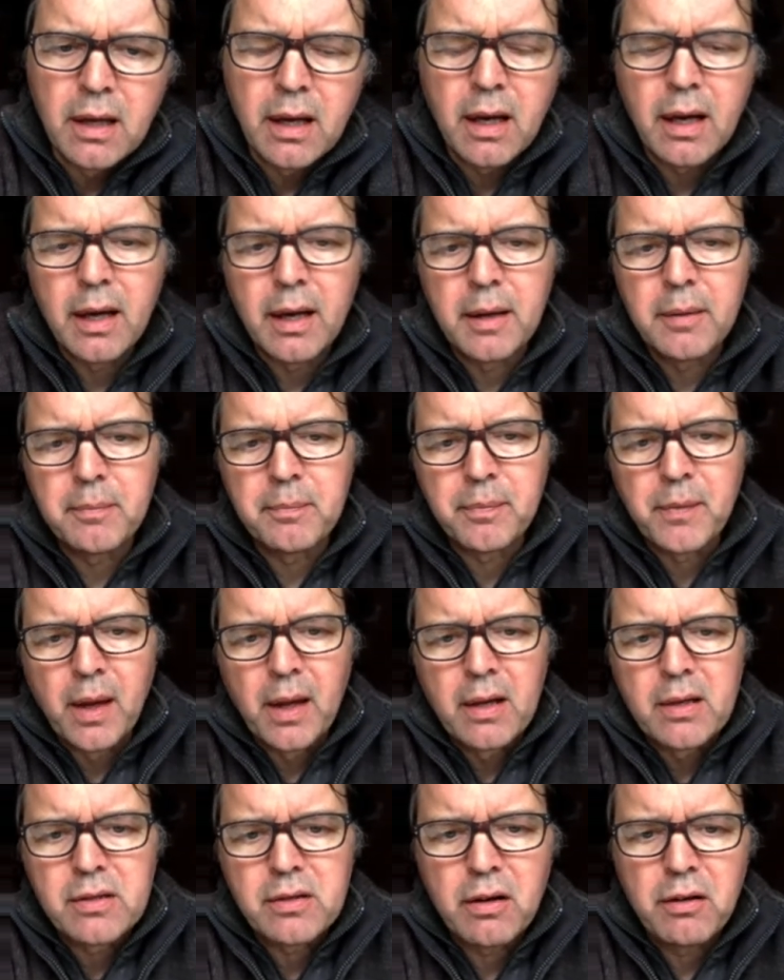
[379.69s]

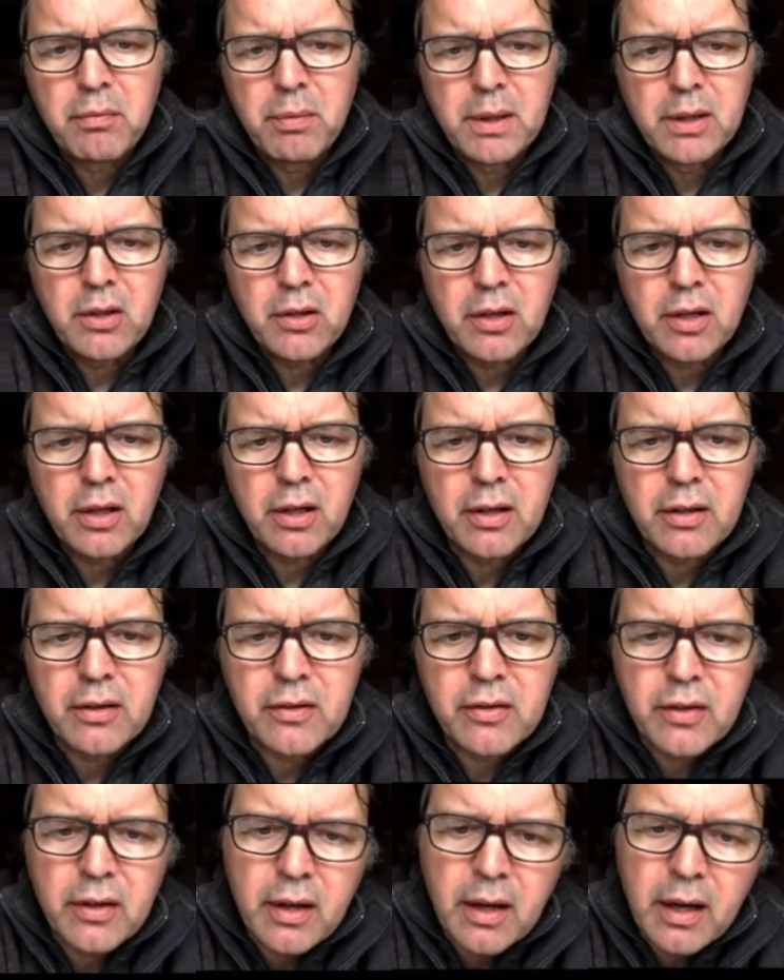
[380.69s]
So if we look at
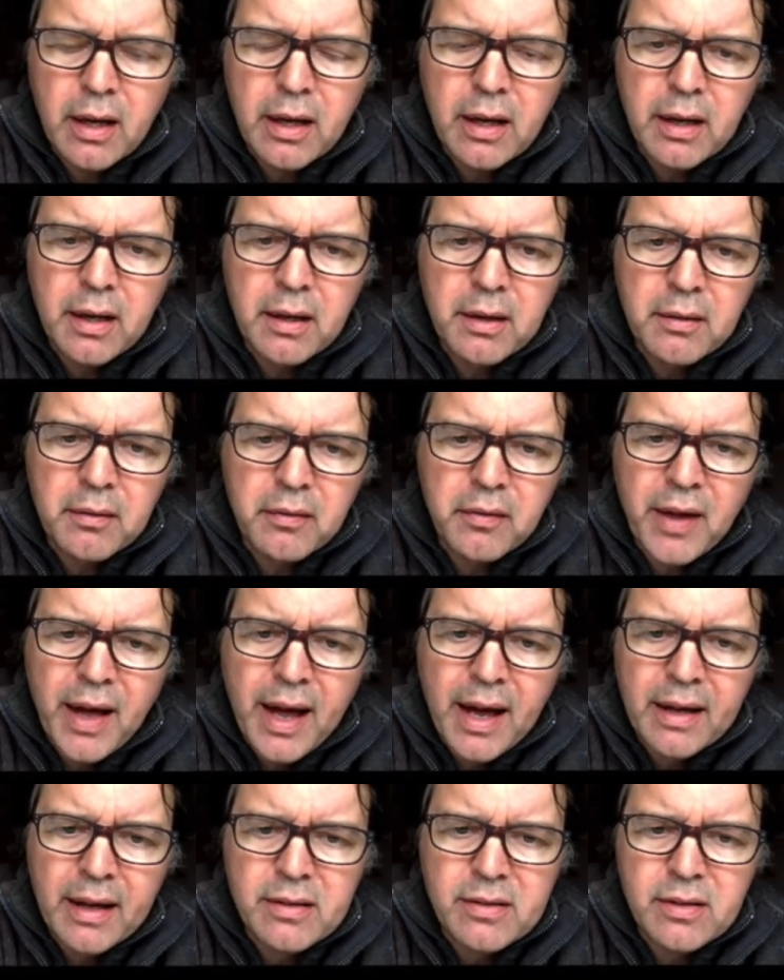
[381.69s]

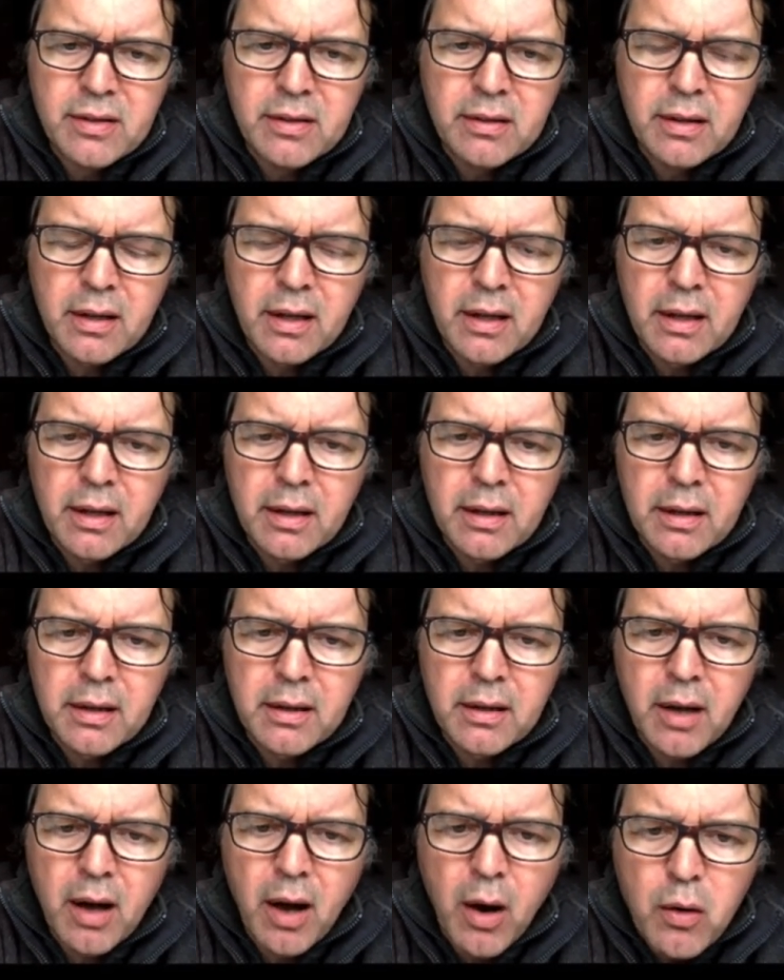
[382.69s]
that
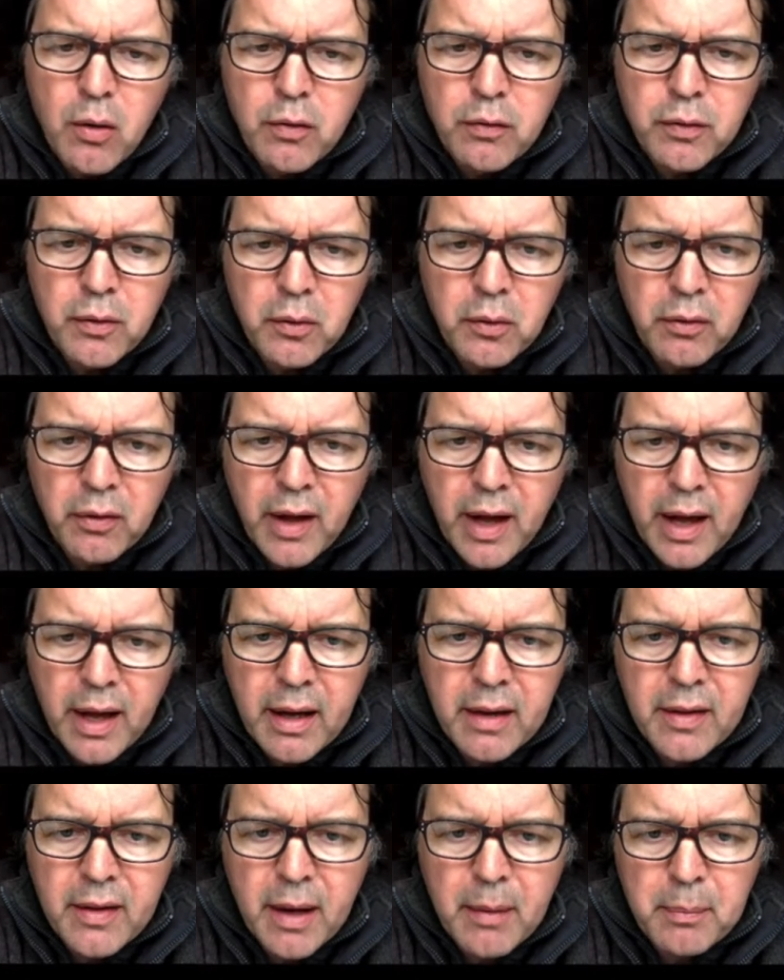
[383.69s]
oval
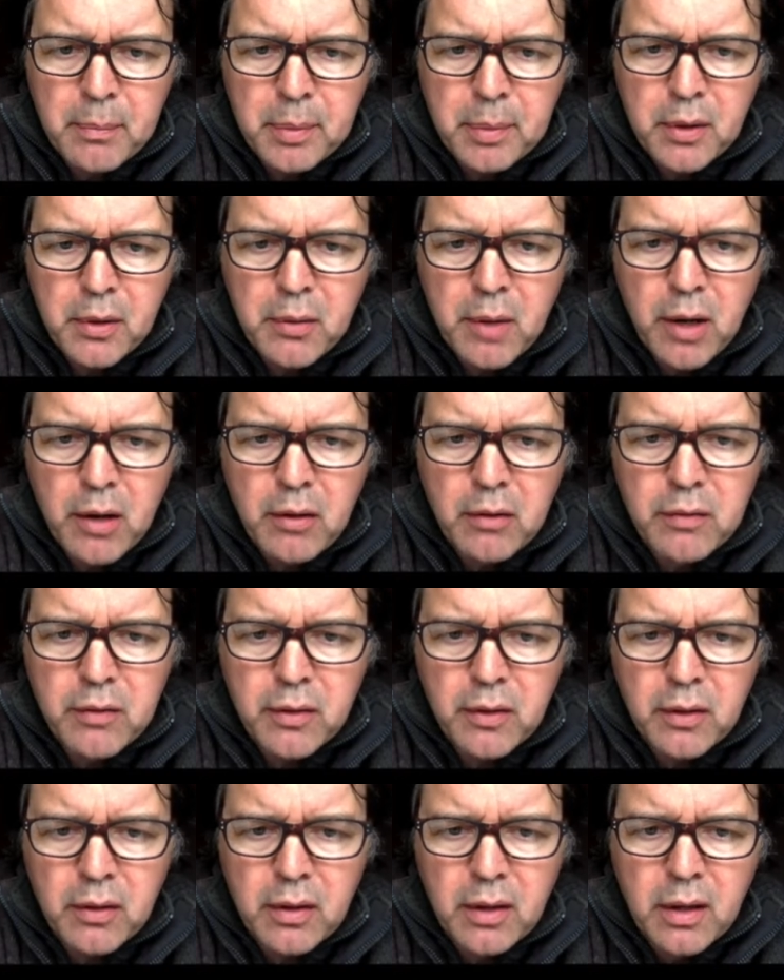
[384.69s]
there, that blue
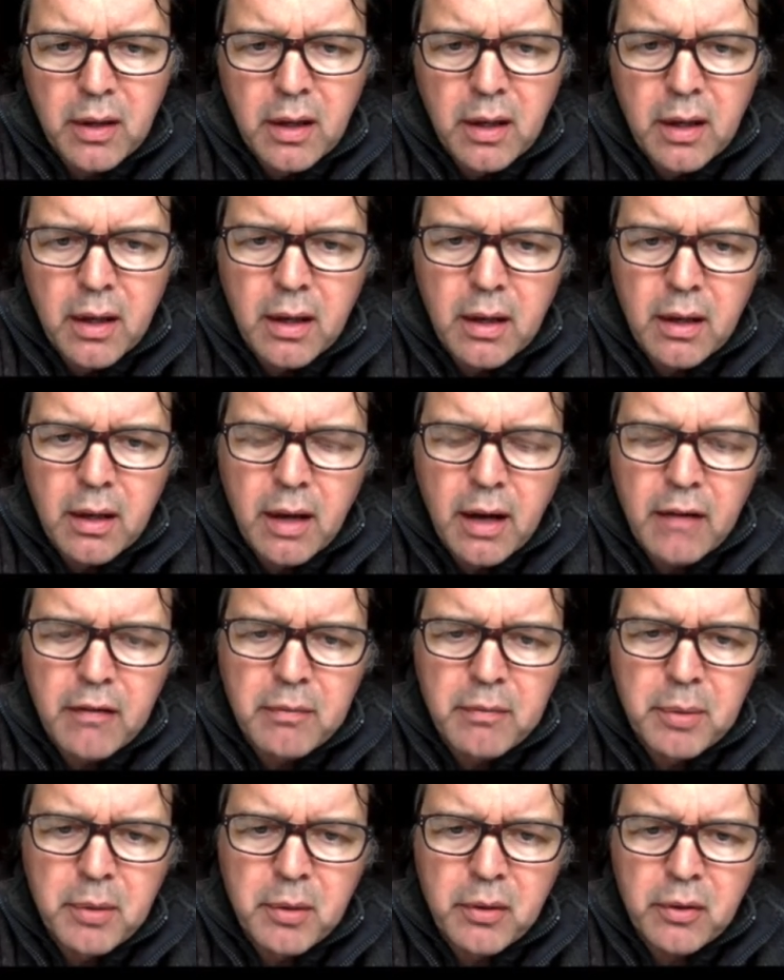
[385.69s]
oval,
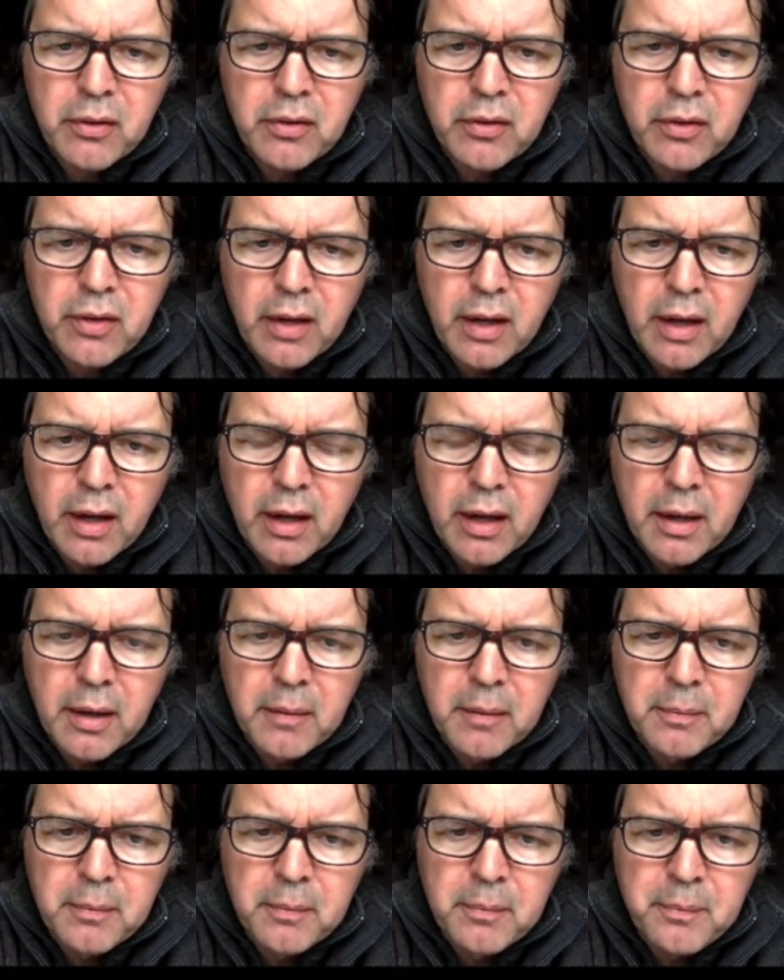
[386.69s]
I've put
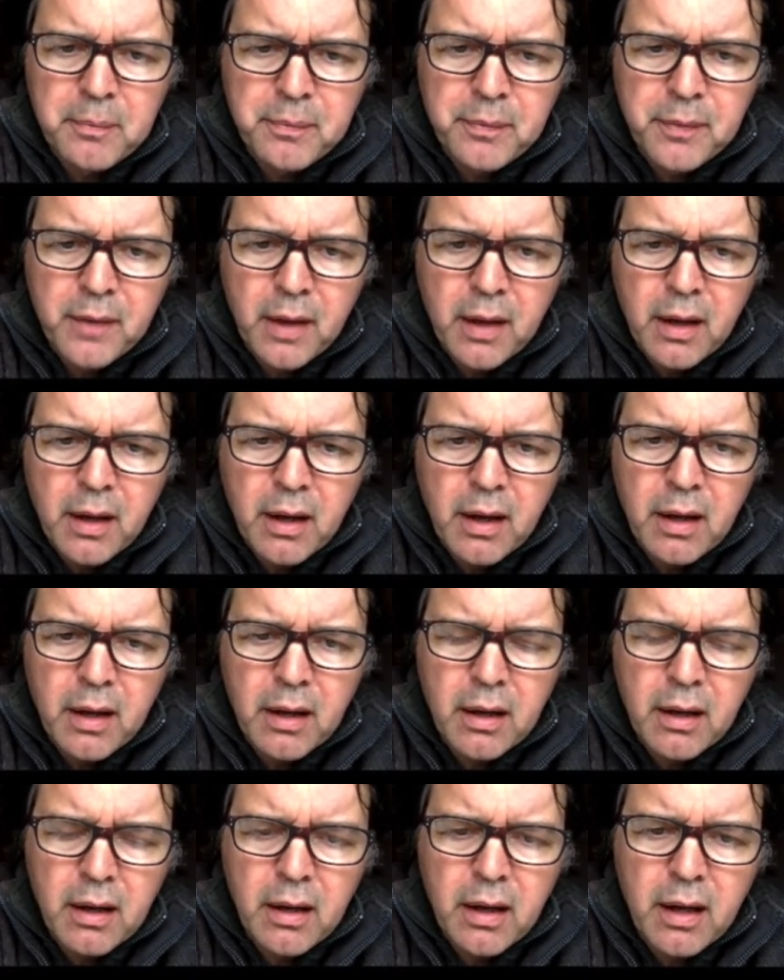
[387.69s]

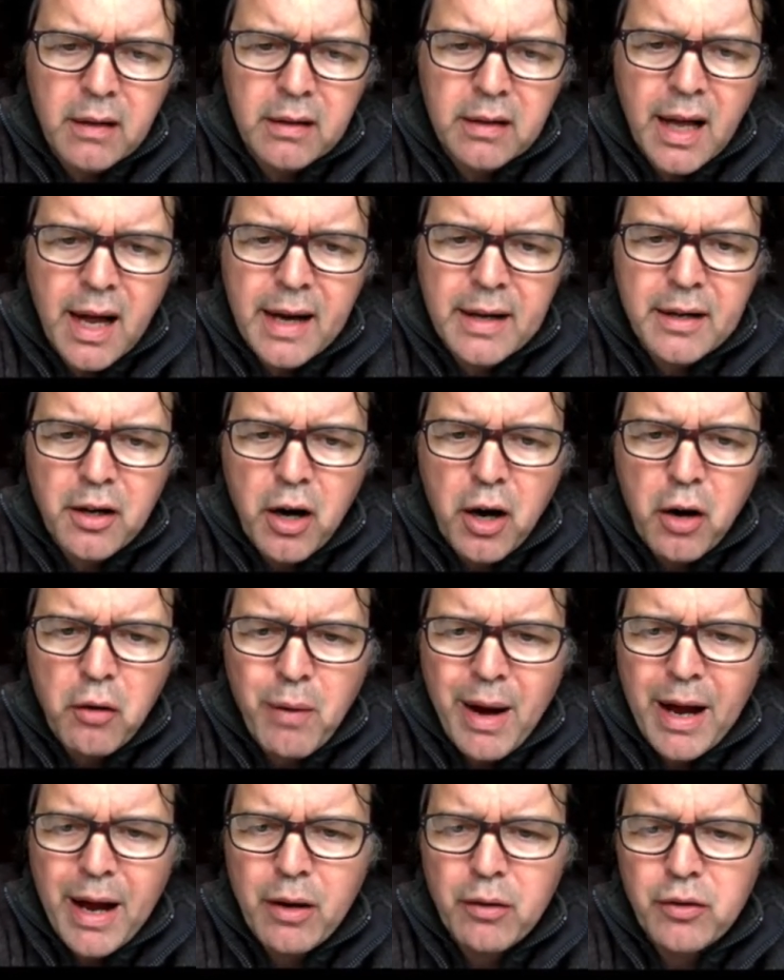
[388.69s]
a line
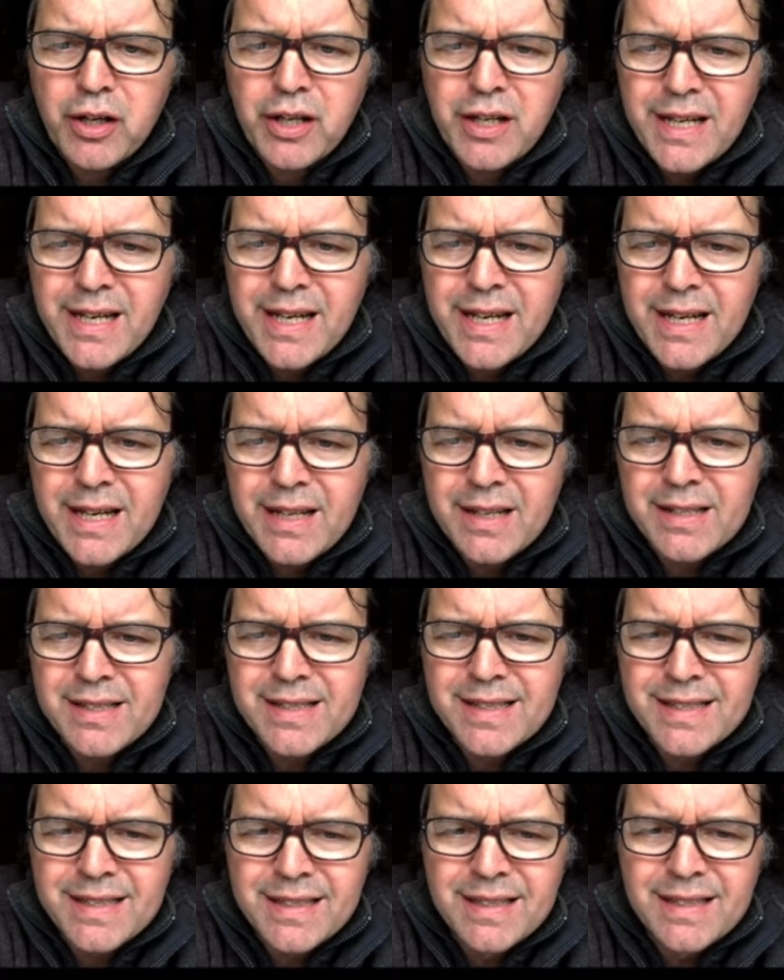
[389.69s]
around a year's
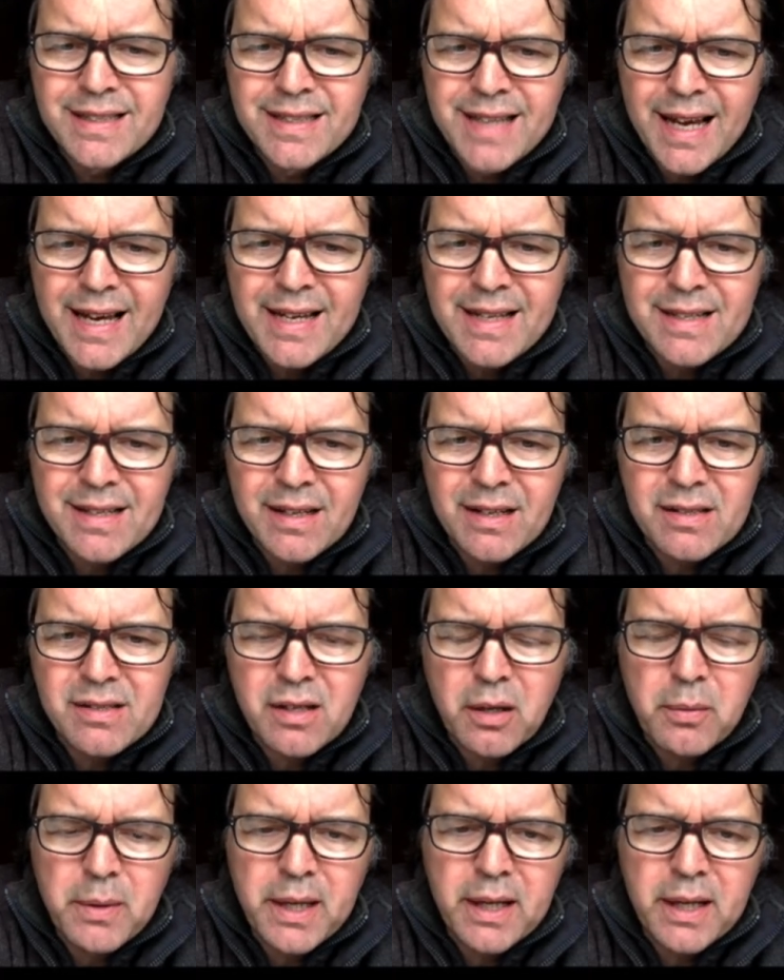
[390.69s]
data, so we